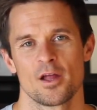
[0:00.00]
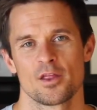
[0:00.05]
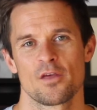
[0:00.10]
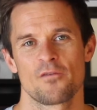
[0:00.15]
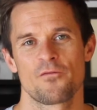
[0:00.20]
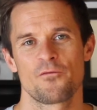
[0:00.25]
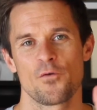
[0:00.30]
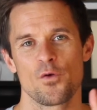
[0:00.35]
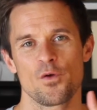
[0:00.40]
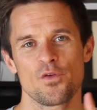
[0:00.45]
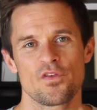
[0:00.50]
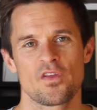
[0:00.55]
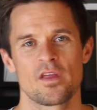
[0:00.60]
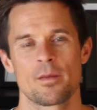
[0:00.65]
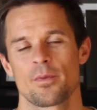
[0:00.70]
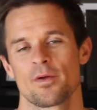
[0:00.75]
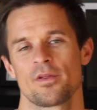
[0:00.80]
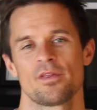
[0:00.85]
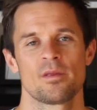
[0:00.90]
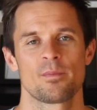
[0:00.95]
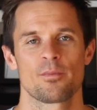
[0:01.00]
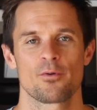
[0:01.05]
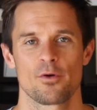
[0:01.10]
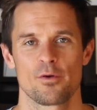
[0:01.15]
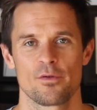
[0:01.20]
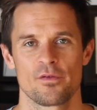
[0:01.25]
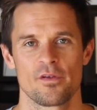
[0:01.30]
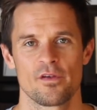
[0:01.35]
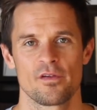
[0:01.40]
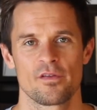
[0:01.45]
The first step in the
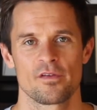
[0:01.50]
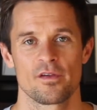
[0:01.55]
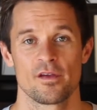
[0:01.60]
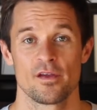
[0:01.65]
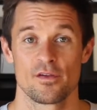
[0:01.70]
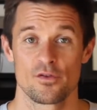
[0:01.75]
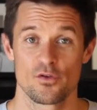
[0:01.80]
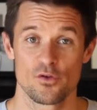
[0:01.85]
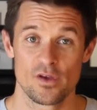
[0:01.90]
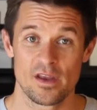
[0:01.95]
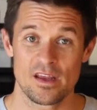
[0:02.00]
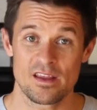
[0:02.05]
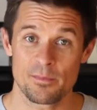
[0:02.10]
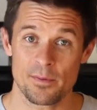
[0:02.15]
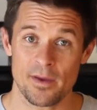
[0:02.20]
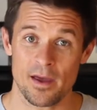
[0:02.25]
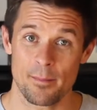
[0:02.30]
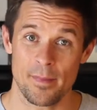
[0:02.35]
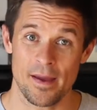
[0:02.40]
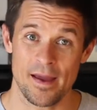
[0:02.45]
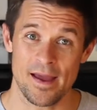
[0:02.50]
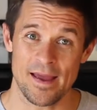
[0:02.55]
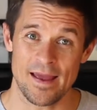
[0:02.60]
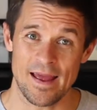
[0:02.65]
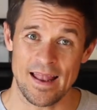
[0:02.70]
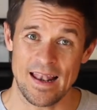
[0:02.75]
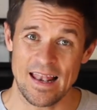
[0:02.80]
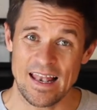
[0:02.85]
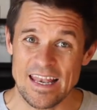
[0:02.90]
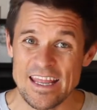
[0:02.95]
process is you need to become
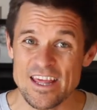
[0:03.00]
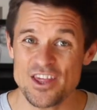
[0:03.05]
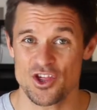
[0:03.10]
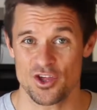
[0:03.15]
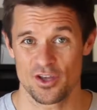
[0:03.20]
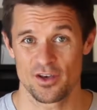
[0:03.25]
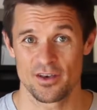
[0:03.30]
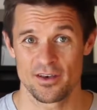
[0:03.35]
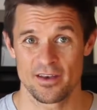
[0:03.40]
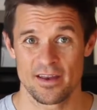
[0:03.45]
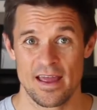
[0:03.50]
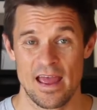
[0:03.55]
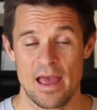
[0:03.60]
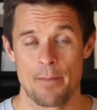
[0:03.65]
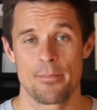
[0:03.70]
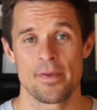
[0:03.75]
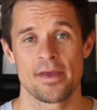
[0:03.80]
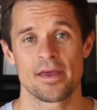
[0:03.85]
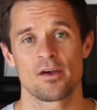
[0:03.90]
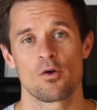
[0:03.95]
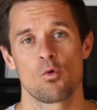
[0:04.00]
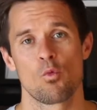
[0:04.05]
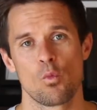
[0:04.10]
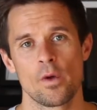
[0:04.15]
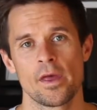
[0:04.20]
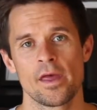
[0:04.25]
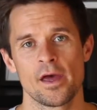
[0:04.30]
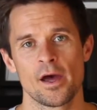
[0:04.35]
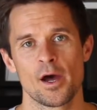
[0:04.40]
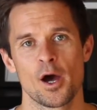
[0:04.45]
a legend at being
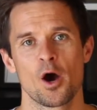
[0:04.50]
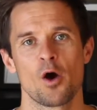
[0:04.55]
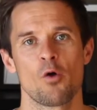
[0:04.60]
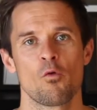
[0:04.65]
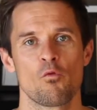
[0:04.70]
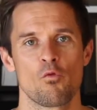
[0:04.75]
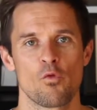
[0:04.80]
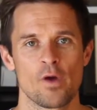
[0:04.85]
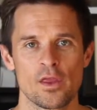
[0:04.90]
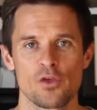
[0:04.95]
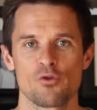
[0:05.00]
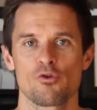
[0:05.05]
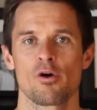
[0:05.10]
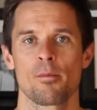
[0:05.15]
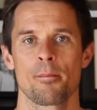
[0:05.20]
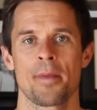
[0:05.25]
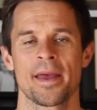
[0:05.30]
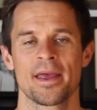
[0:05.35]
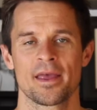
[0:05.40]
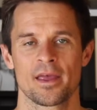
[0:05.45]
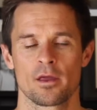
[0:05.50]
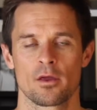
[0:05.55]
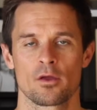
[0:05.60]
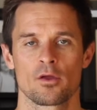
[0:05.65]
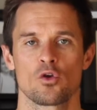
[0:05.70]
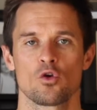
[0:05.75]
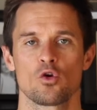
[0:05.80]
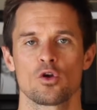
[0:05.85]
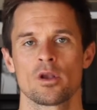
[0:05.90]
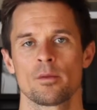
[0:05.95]
aware of when you are
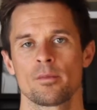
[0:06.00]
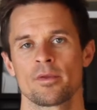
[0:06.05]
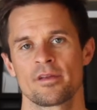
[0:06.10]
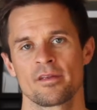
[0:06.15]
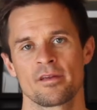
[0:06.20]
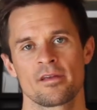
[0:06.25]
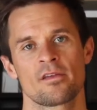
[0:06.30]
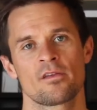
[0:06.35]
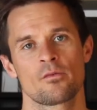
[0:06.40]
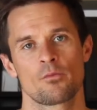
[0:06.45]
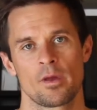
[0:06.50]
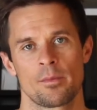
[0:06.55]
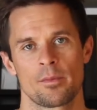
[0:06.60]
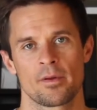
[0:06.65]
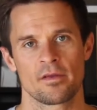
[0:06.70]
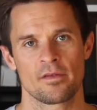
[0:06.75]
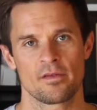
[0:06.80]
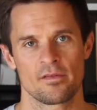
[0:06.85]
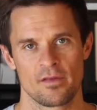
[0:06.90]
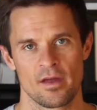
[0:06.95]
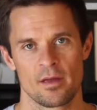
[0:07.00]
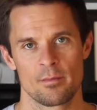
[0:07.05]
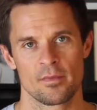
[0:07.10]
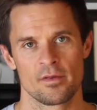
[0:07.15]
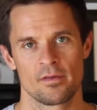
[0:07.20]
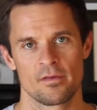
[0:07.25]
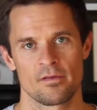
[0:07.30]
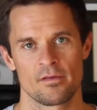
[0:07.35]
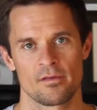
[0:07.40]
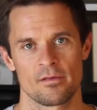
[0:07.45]
making your limiting sweeping
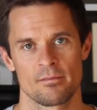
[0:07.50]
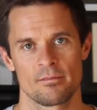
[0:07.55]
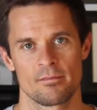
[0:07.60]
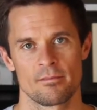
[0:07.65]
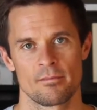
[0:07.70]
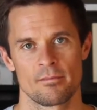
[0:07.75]
statements.